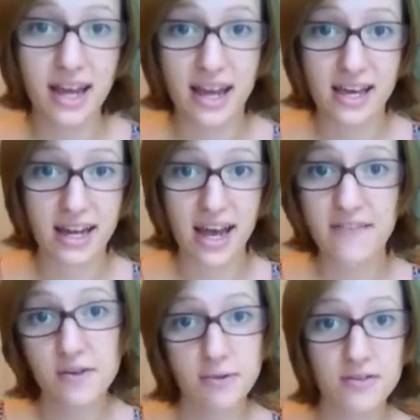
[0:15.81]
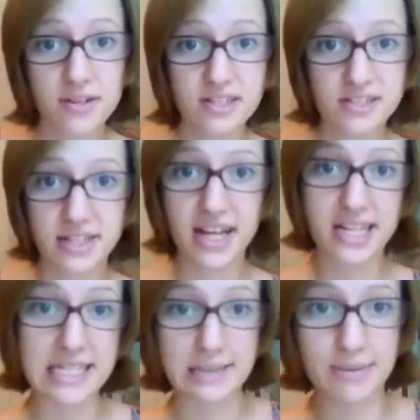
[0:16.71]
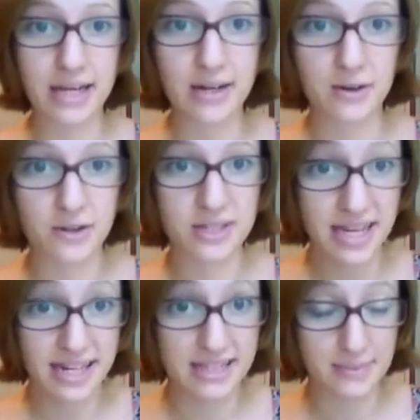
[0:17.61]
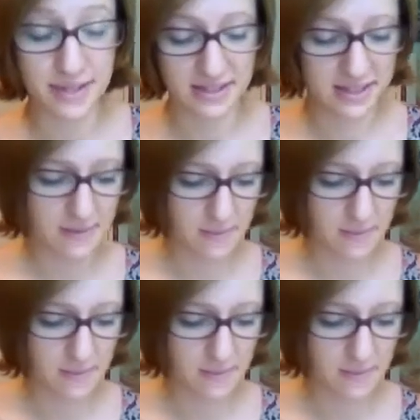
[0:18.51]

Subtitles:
and after we're finished, then I'll explain all the sciencey bits.